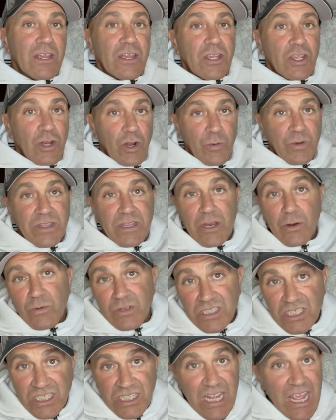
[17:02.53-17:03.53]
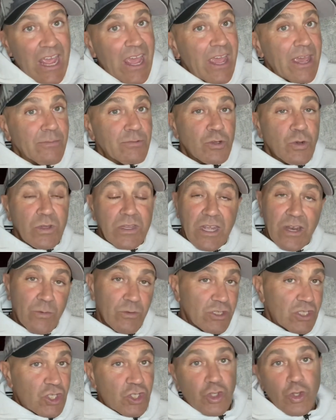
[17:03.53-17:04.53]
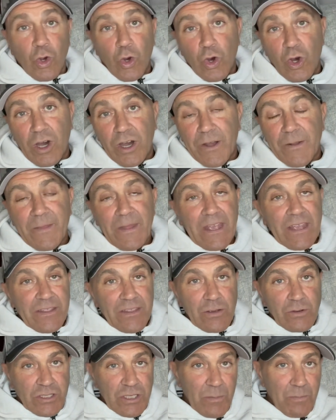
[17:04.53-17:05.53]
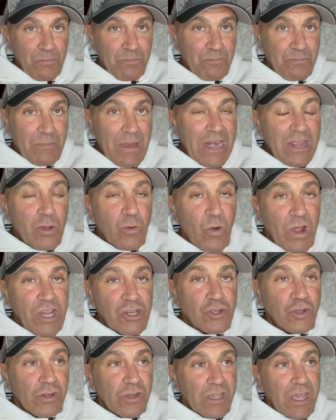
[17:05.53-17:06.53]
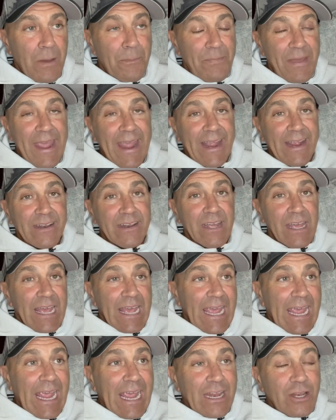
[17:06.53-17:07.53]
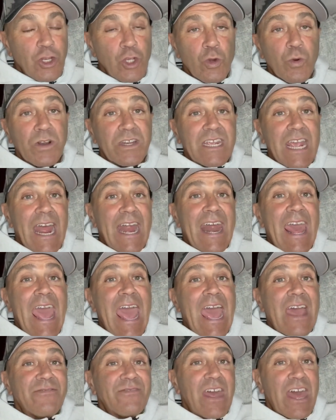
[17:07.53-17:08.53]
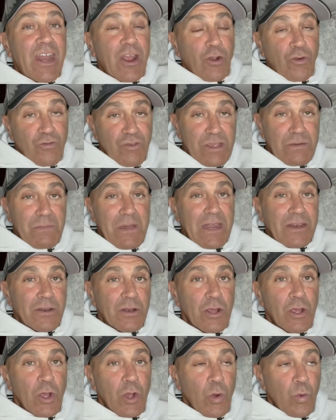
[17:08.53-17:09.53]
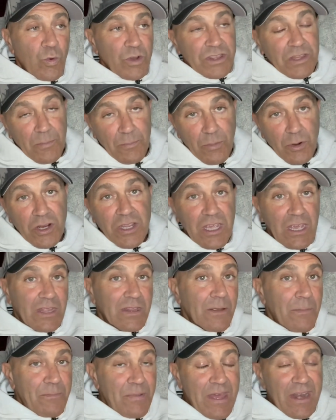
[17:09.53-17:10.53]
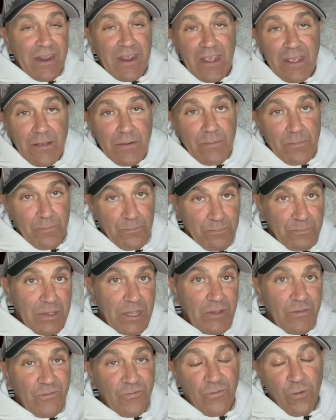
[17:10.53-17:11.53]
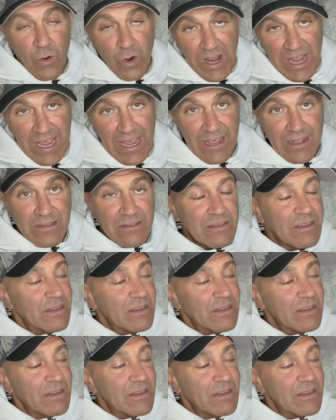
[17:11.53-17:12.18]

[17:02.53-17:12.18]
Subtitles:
We did it with stamps. We did it with store. There was many ways you could get paid. And you would kind of have that agreement with the bookie and the bettor beforehand.